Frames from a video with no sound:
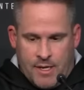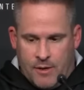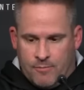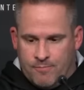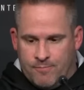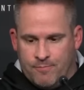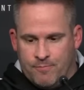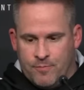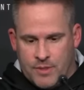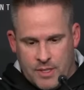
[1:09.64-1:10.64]
you know,
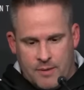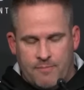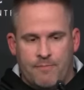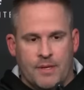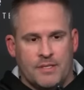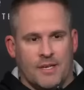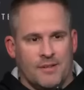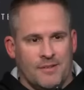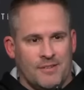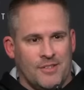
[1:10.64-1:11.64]
it's
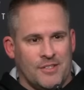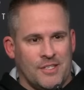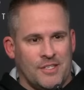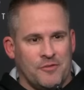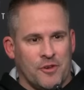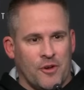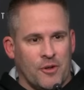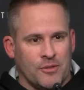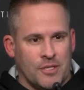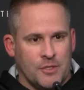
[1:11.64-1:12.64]
a
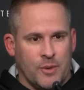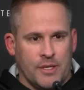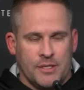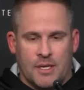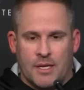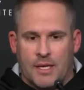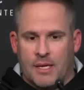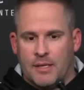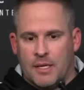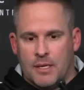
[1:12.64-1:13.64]
difficult situation. I
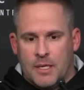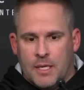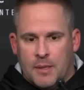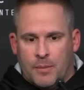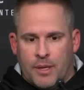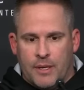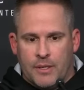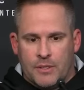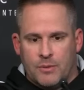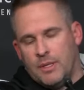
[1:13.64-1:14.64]
think the
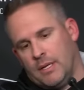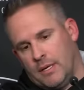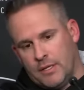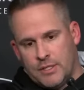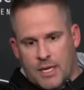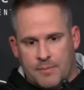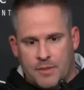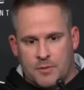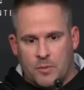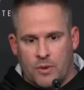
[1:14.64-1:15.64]
players, we did a good job
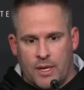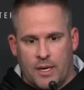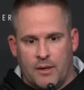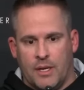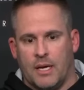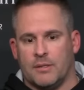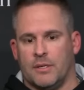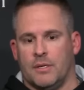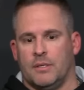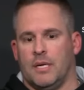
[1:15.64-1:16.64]
this morning. Our
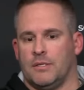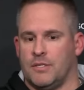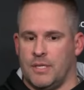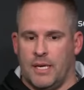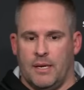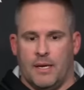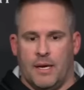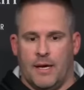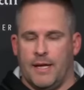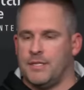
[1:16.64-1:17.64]
doctor, Dr. Singh,
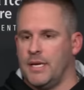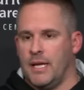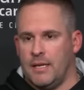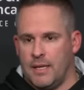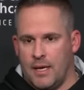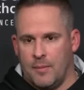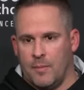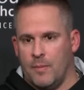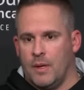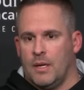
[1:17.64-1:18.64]
educated
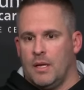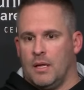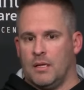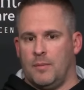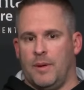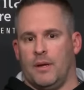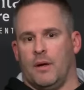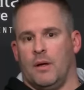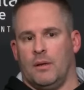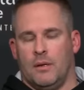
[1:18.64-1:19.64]
them a little bit
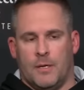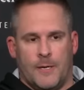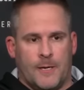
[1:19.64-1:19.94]
on